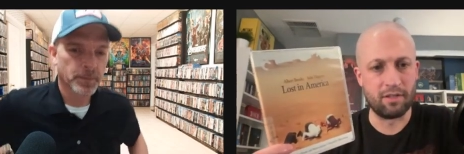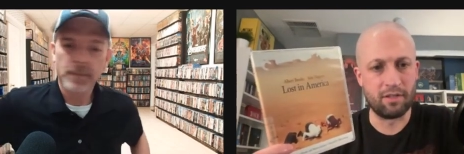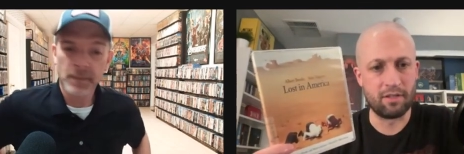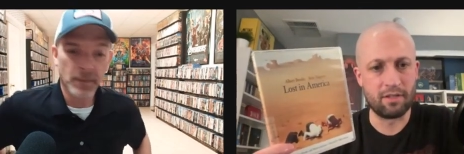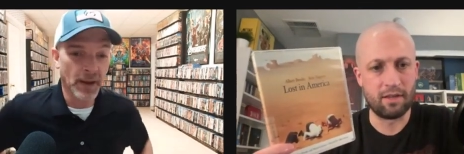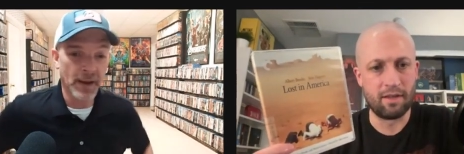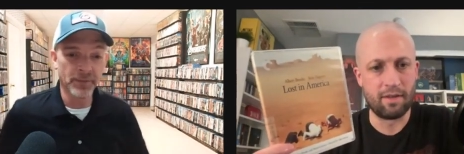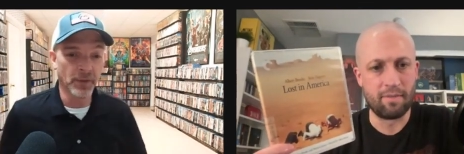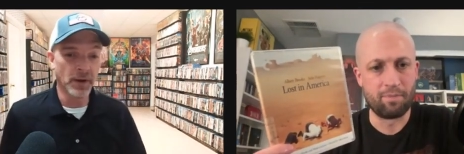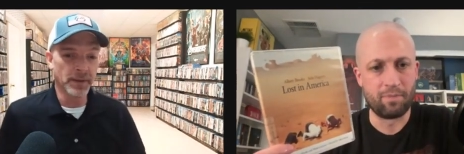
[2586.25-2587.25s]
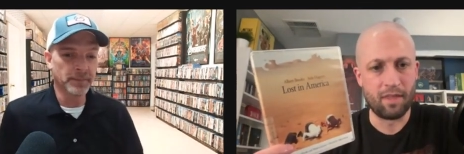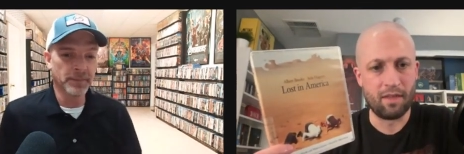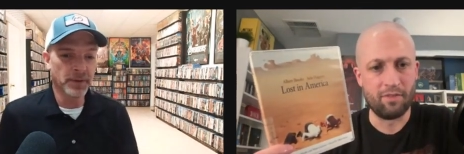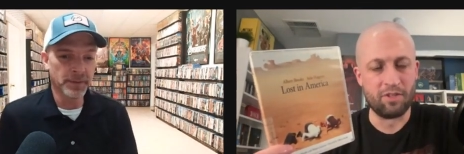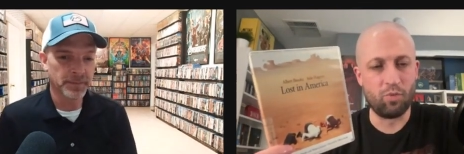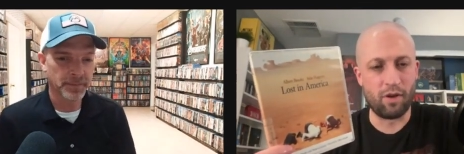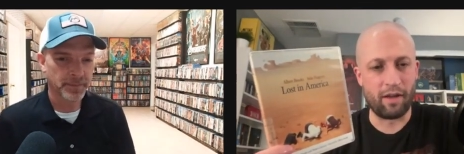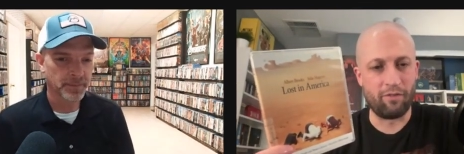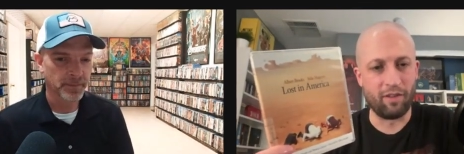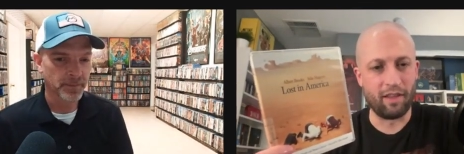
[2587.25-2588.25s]
Speaker 1: this? I have not, no. This is one
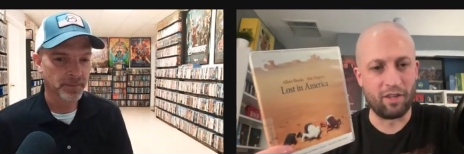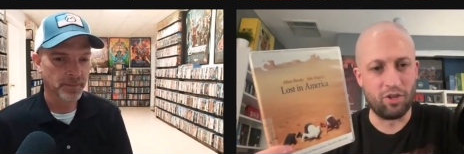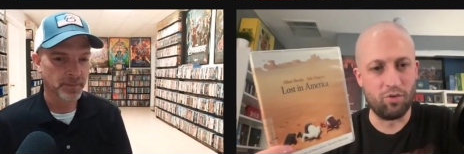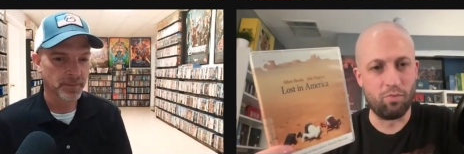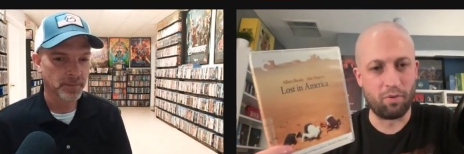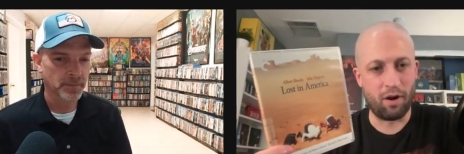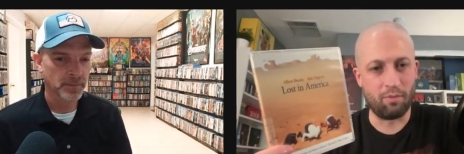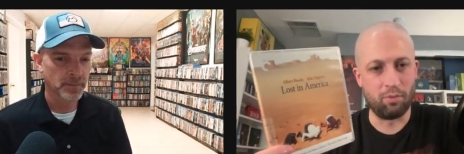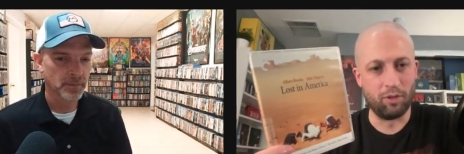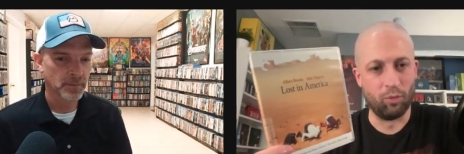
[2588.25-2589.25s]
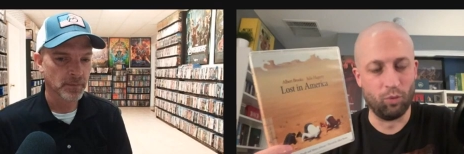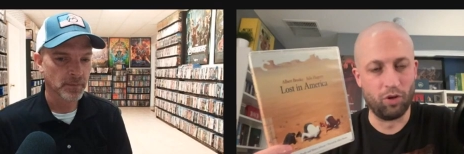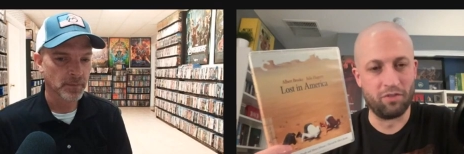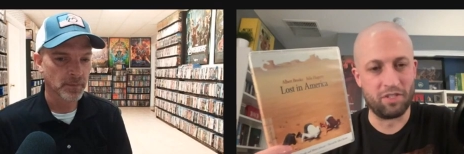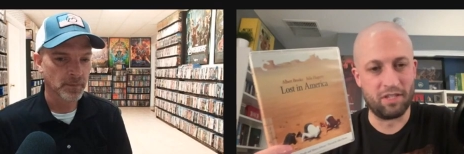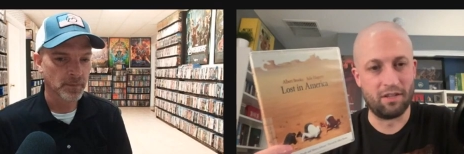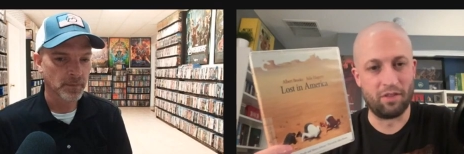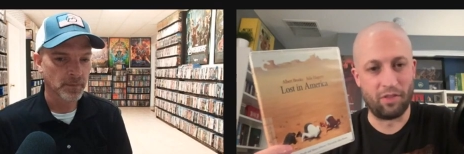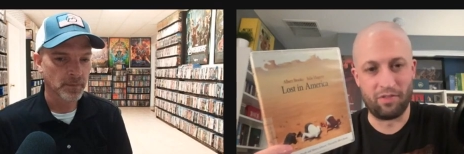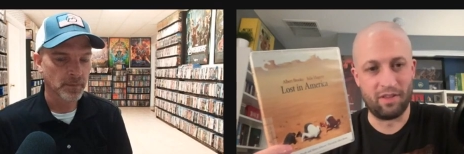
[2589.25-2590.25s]
I felt like you probably would have seen
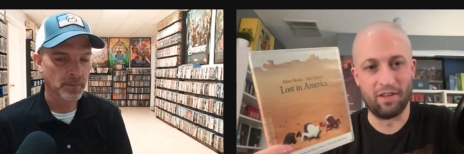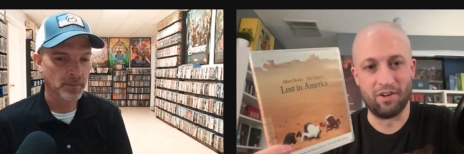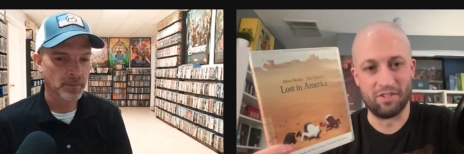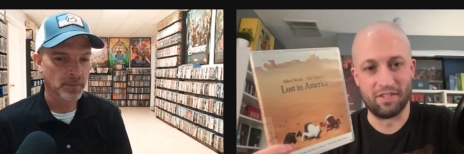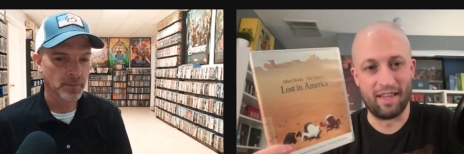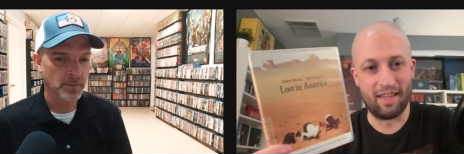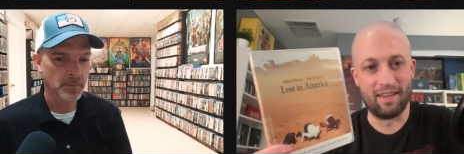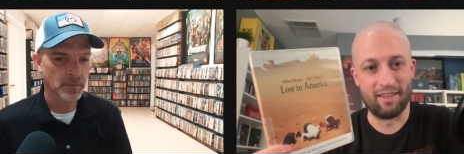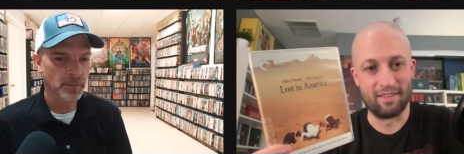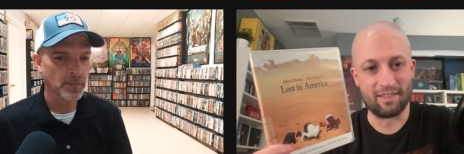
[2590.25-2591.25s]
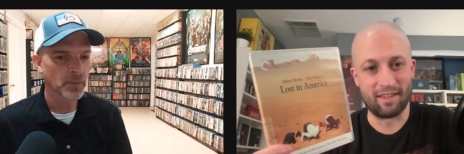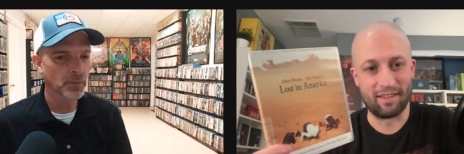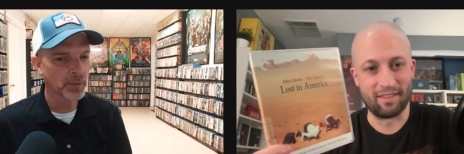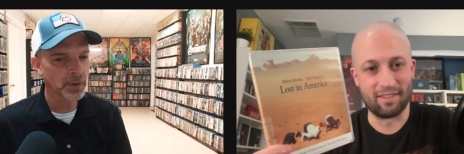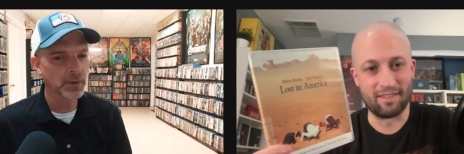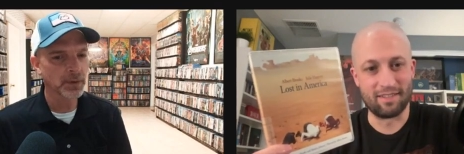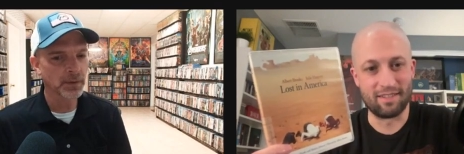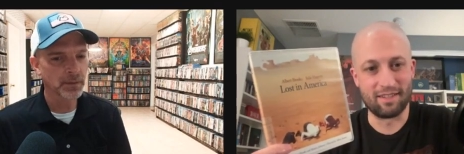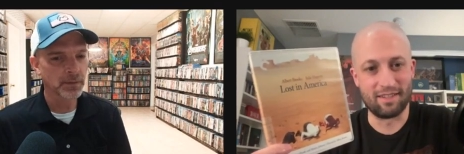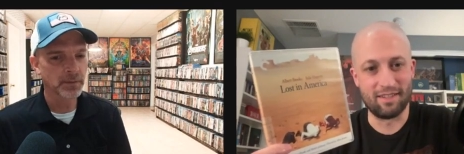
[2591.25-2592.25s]
in the theaters in the eighties. Like it's,
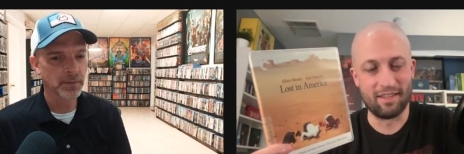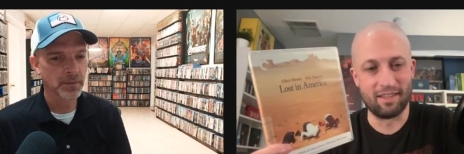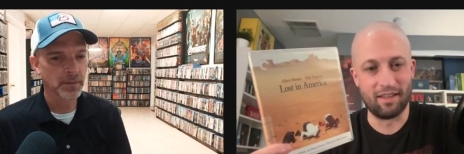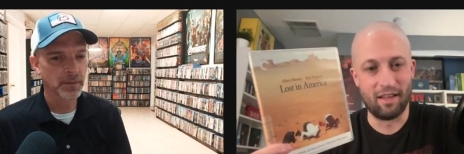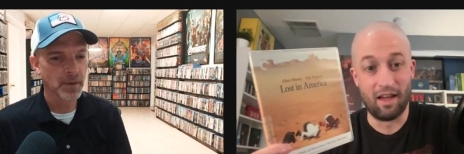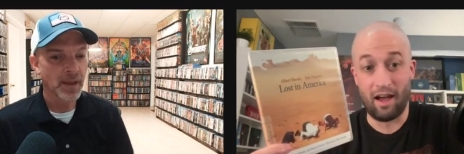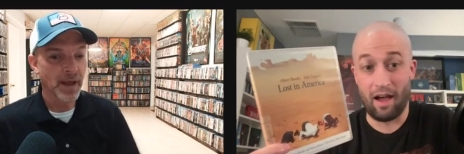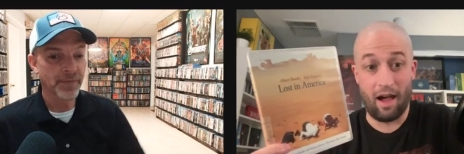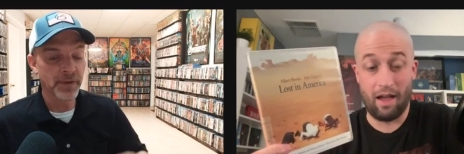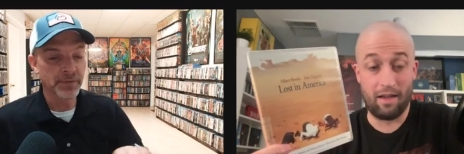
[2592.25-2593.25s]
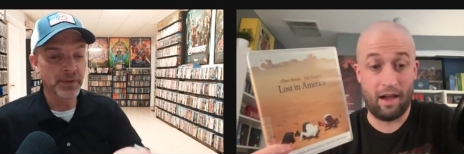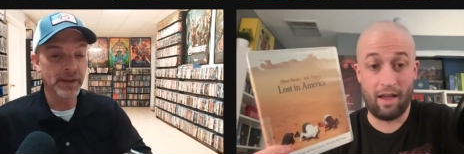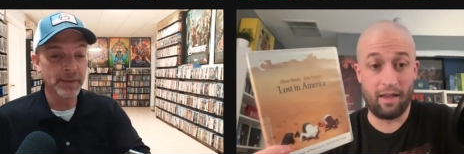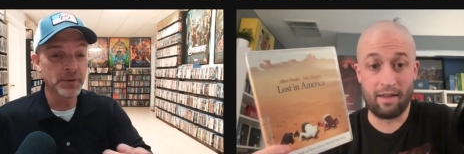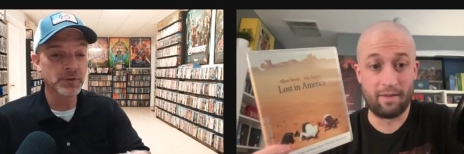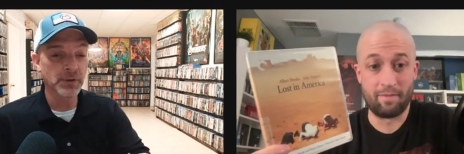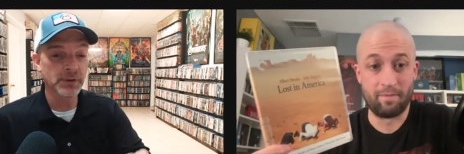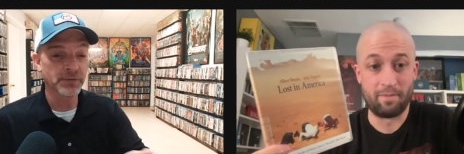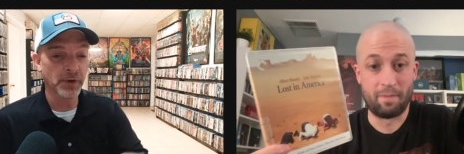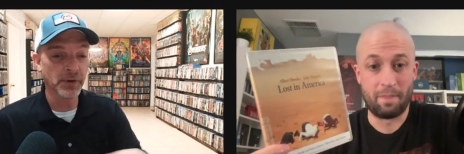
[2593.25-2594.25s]
really?
Speaker 2: It, the the I, image
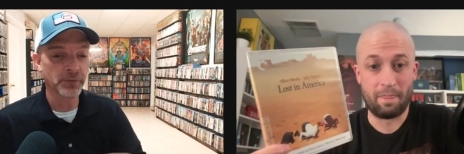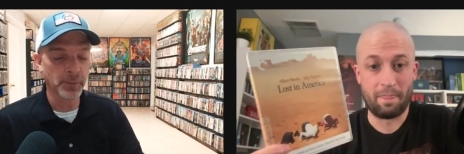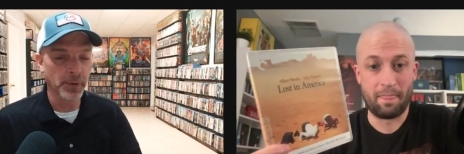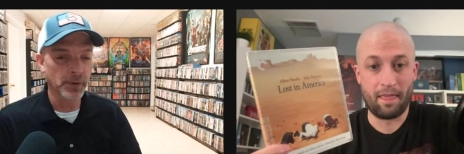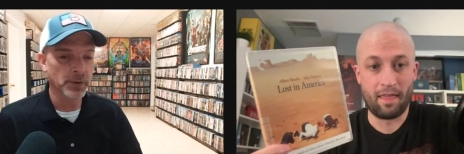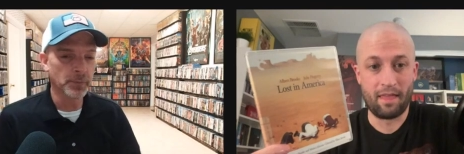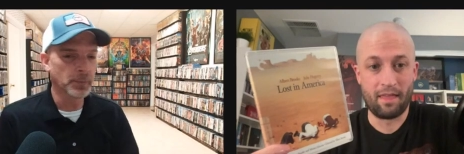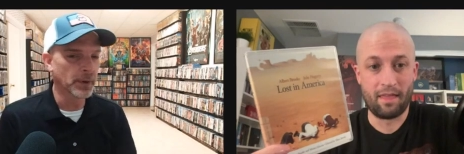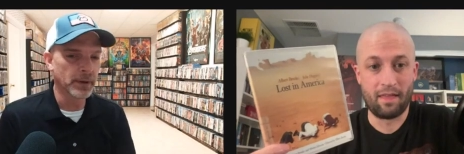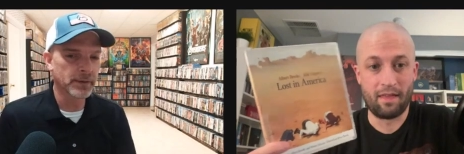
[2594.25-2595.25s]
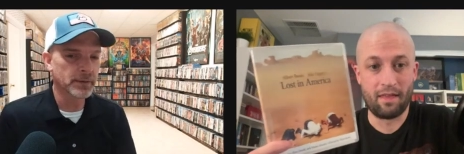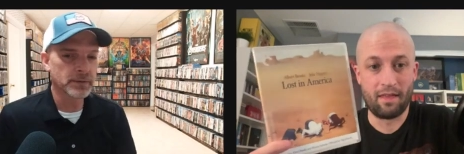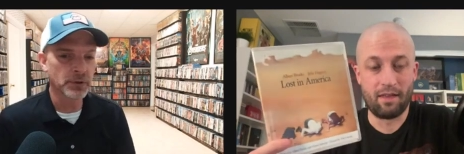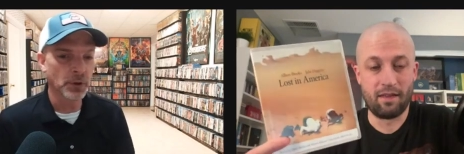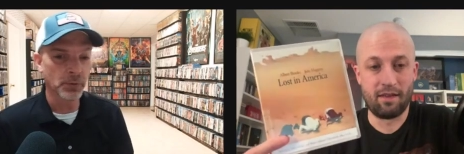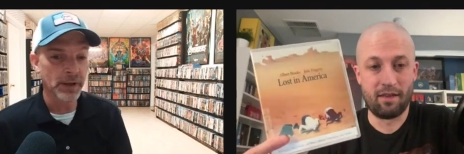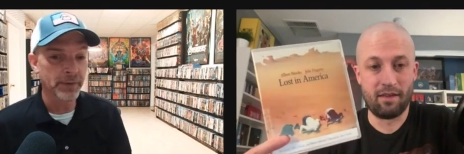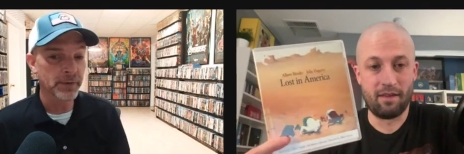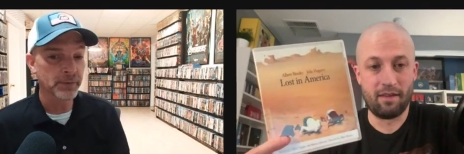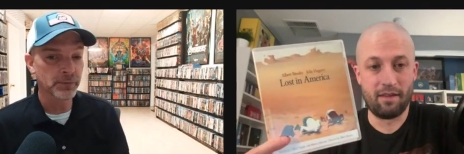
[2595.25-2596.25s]
looks very familiar, but you know,
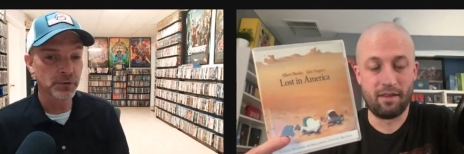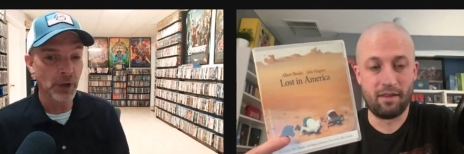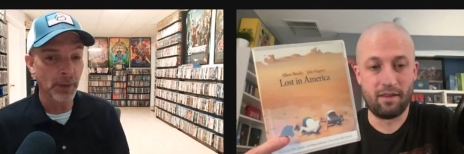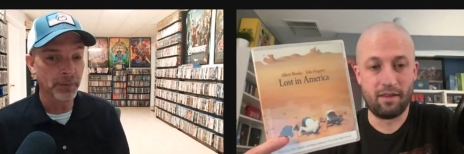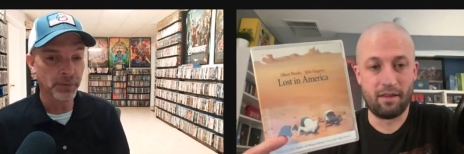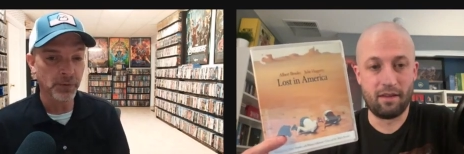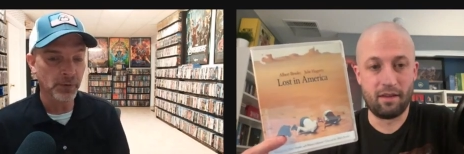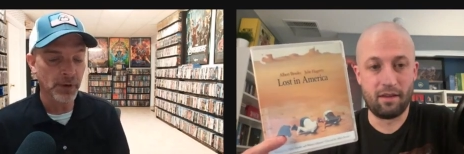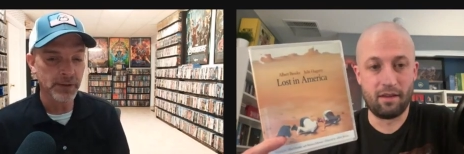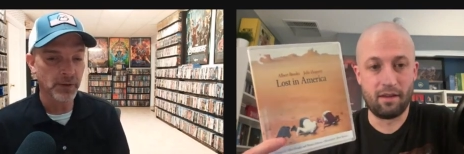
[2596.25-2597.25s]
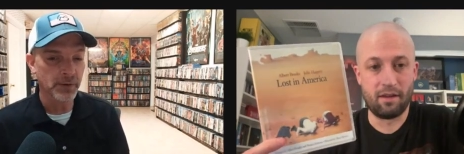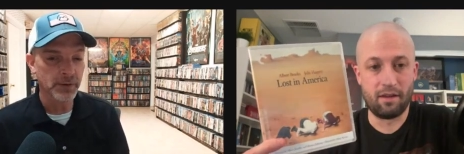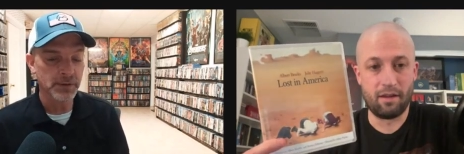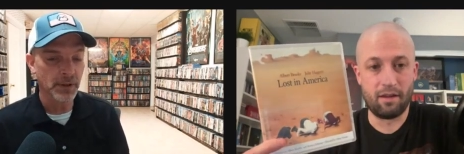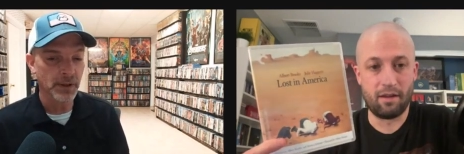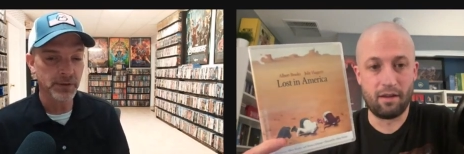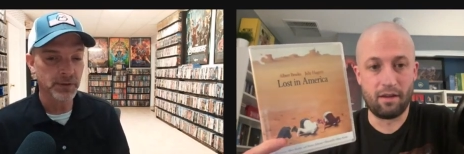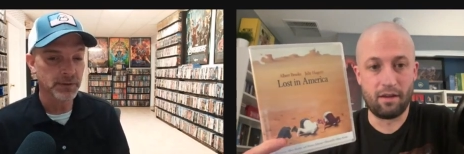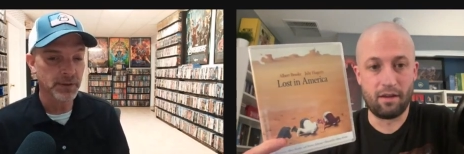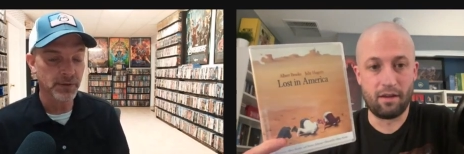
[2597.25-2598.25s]
even shopping through the Criterion selections at